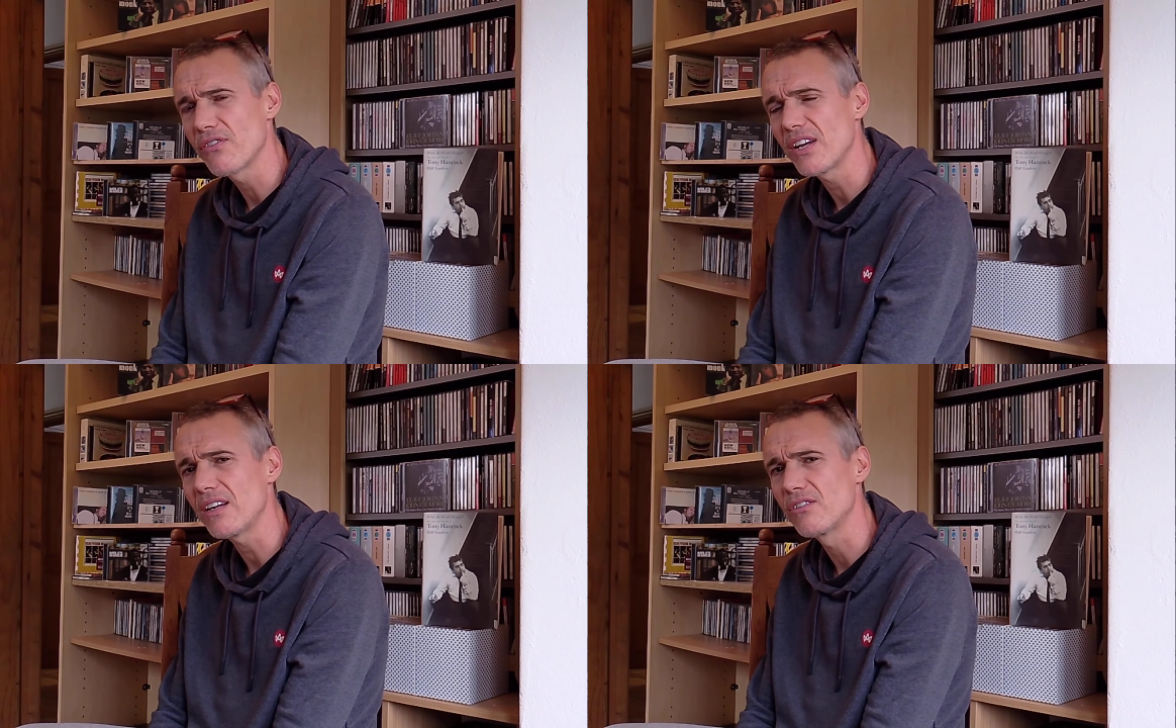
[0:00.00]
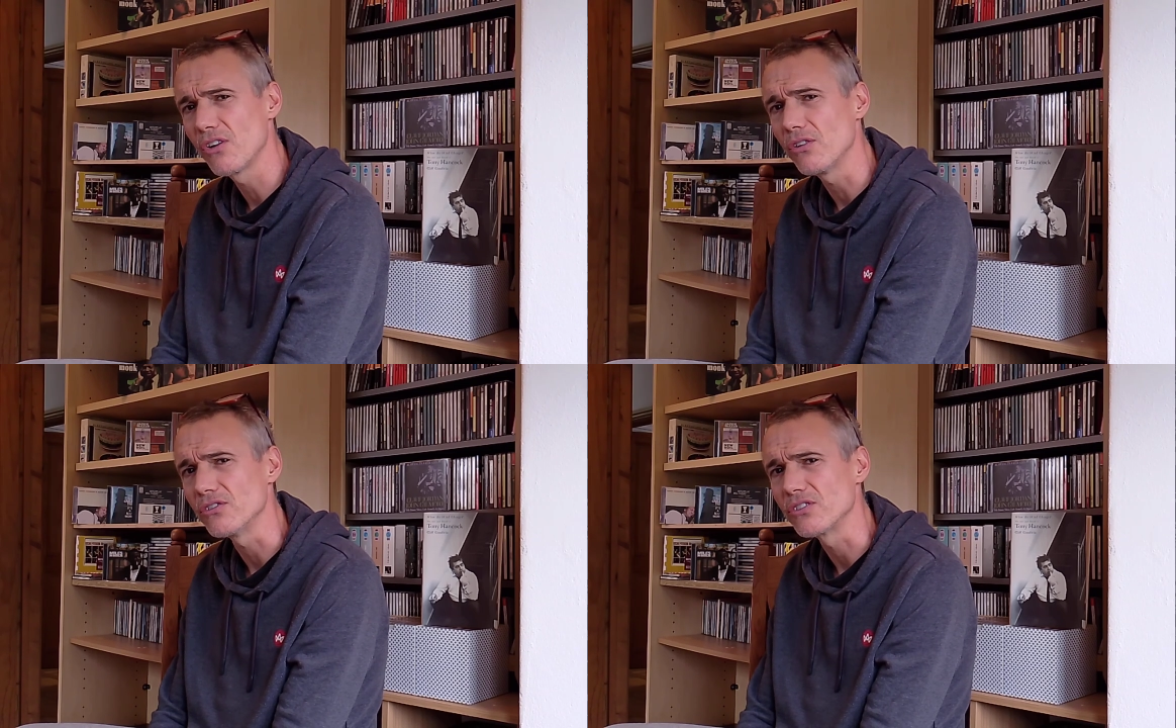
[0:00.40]
think
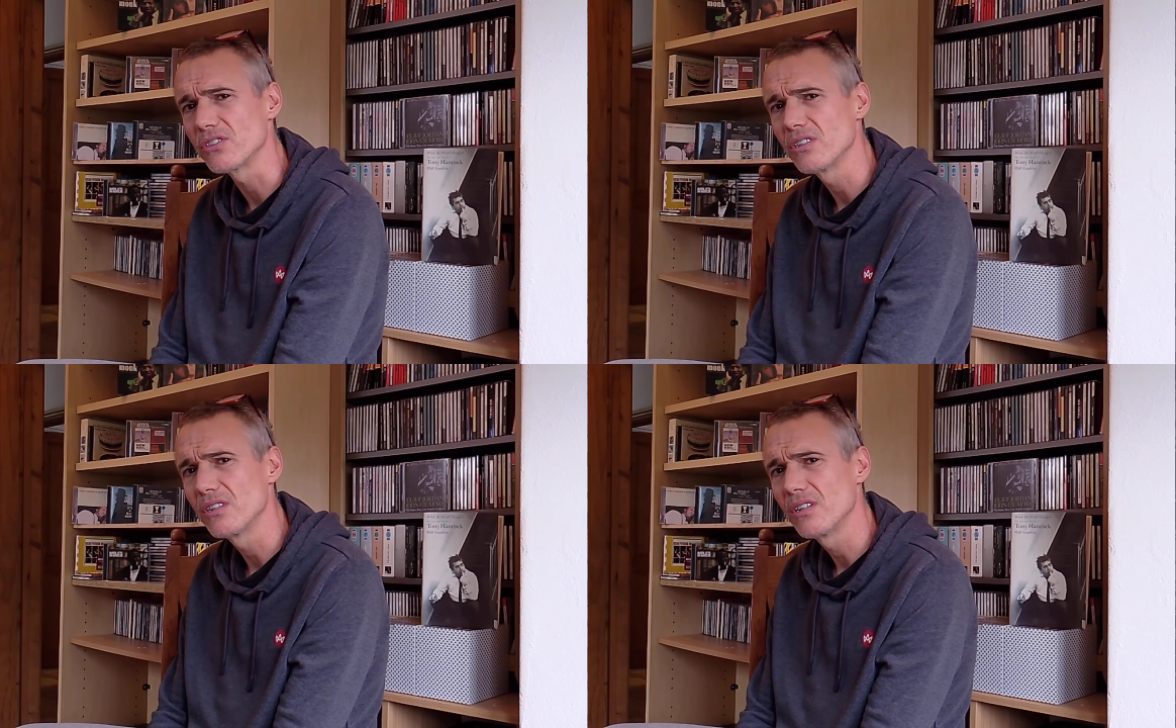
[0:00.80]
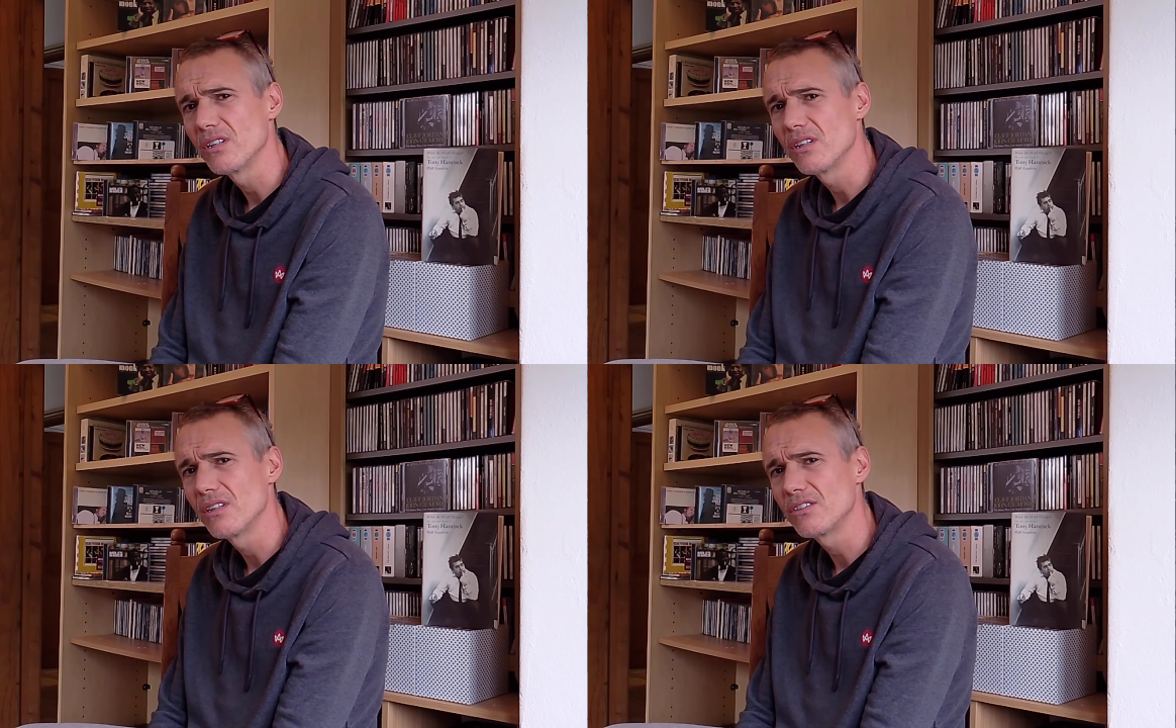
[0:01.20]
does
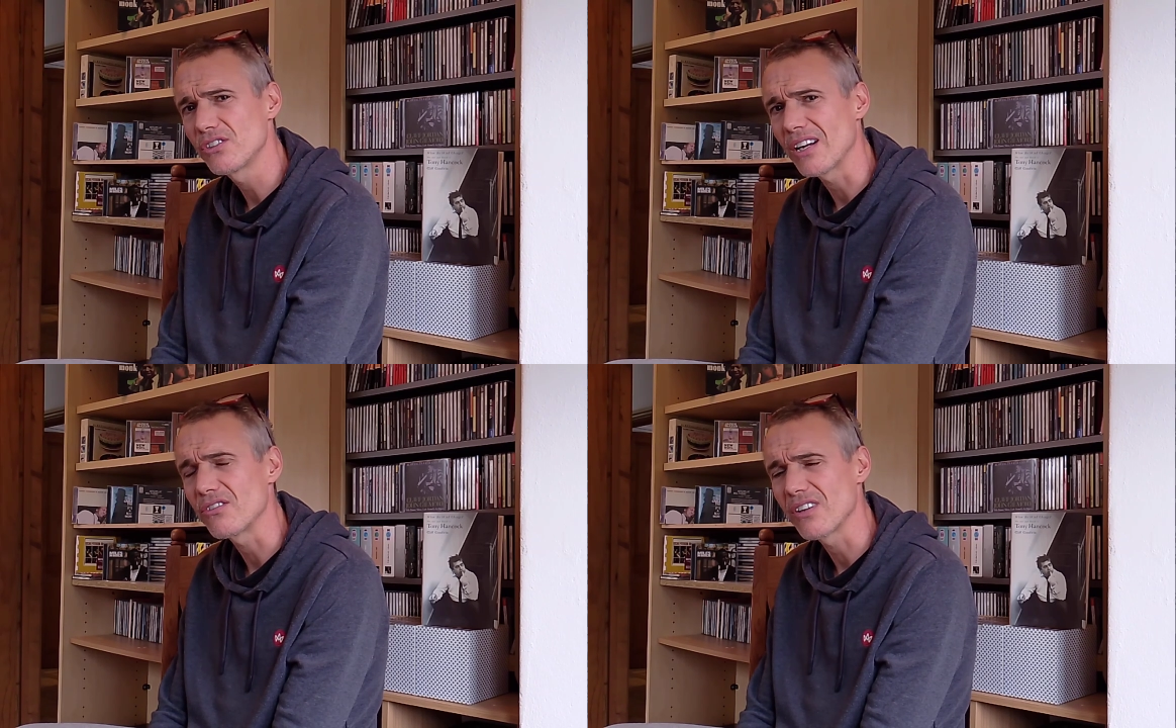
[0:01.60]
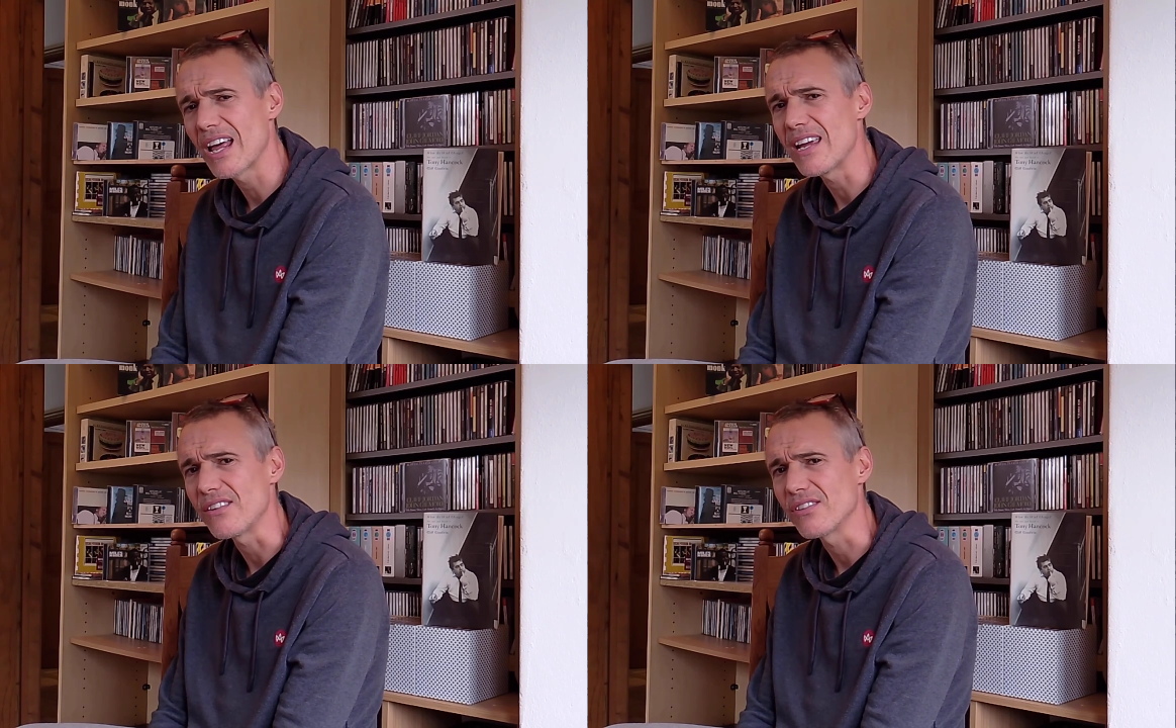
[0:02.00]

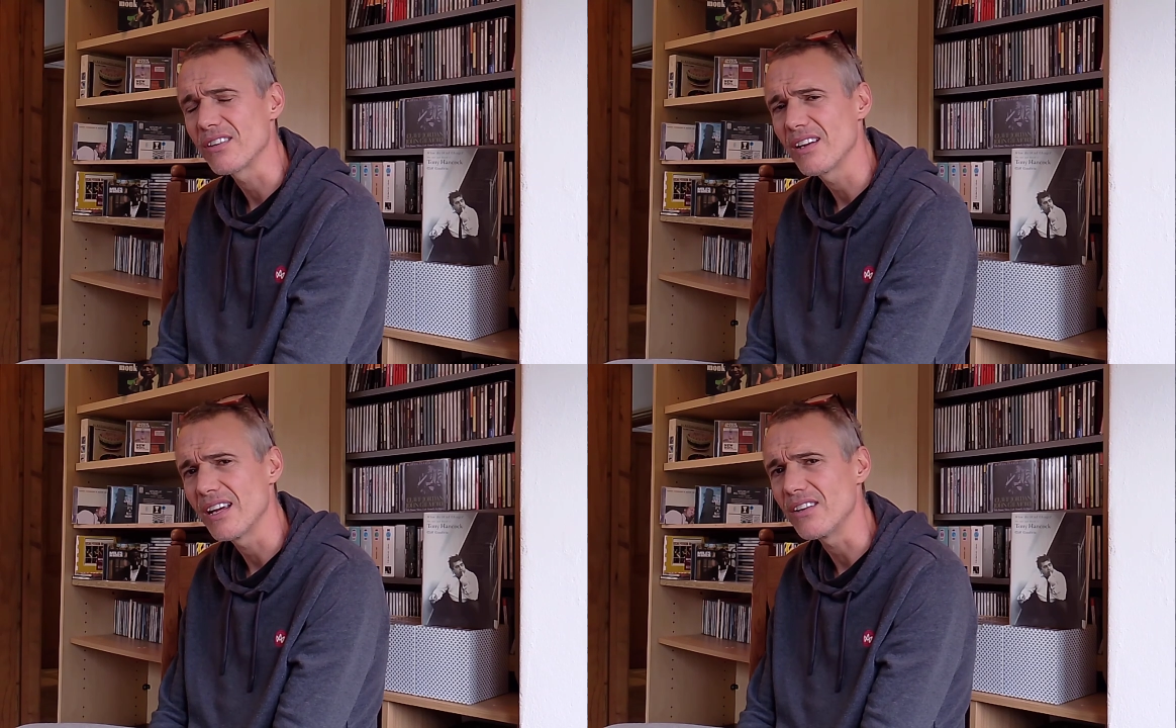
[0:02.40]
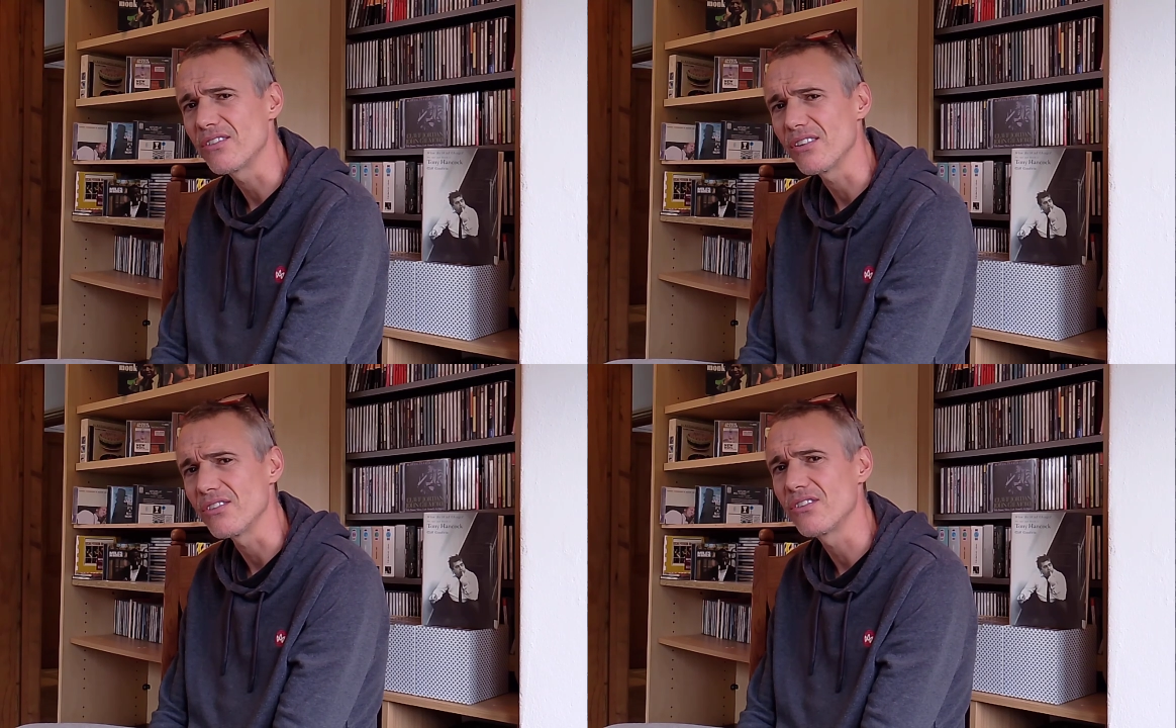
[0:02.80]
translate into